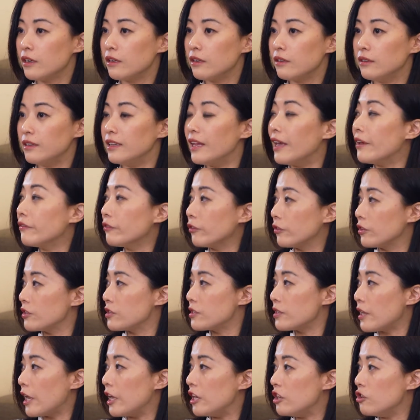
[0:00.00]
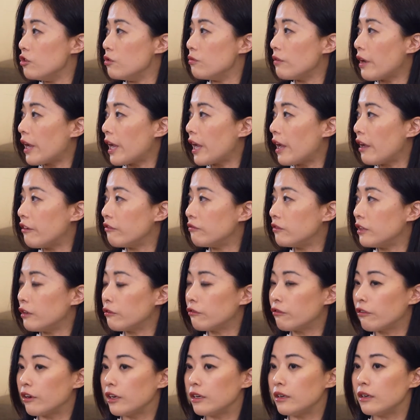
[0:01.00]
levers and you have
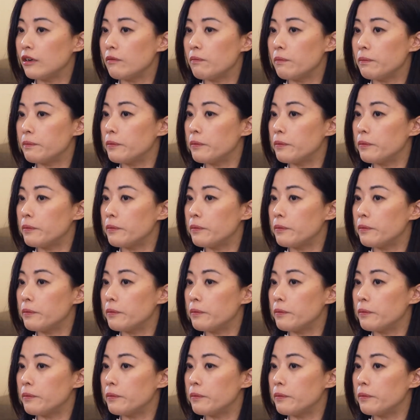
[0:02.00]
different